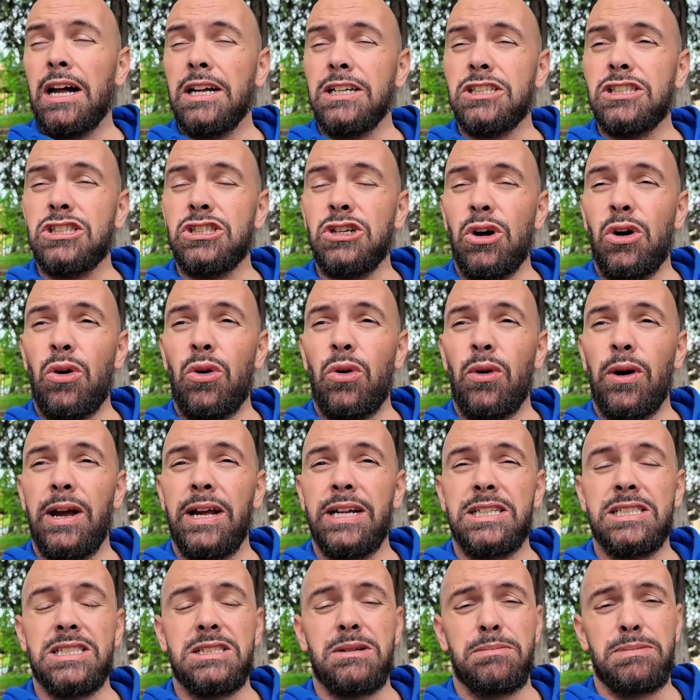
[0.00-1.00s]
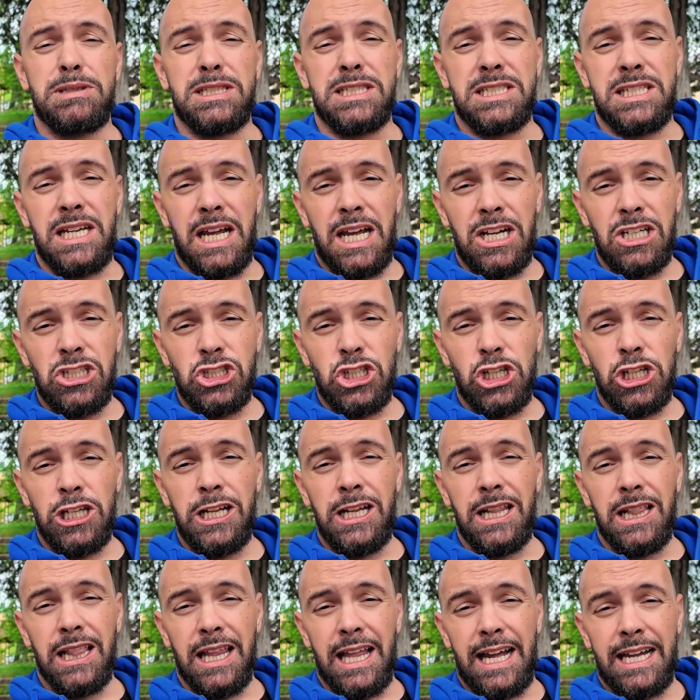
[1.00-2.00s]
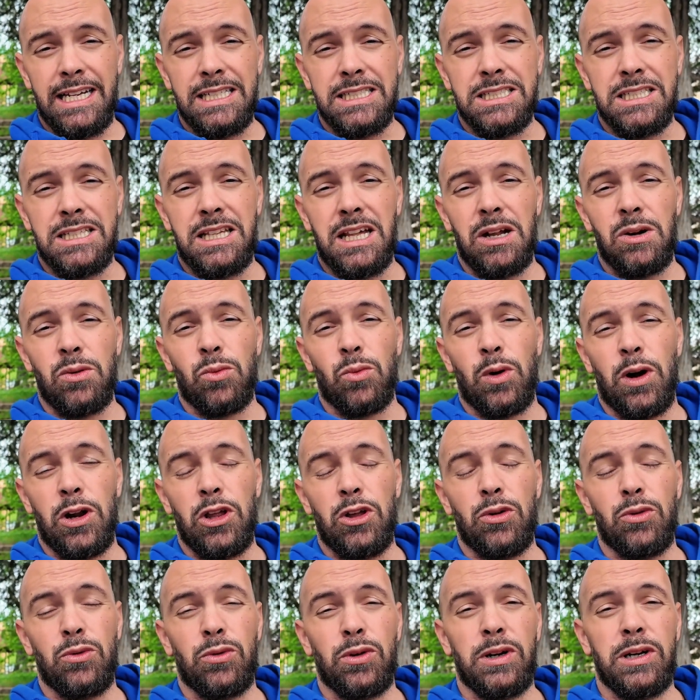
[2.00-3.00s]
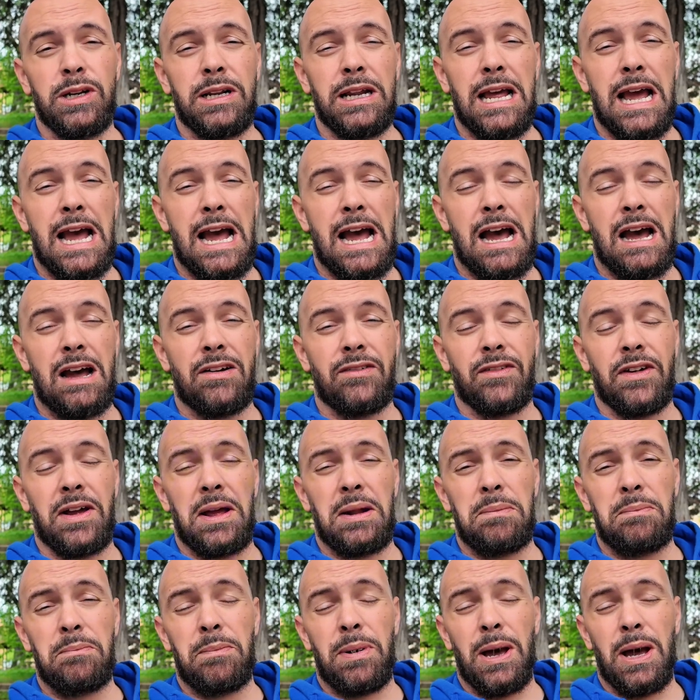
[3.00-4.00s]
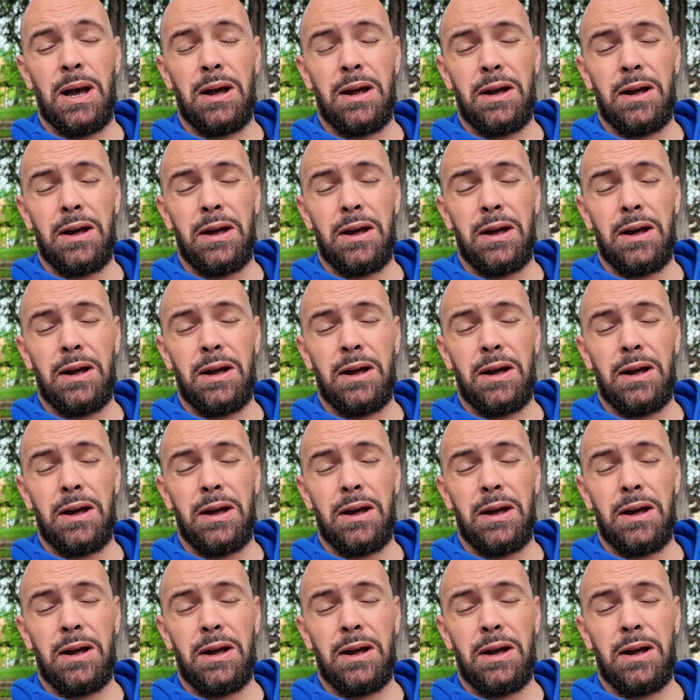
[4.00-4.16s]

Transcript: So it's substantially less than what you would have in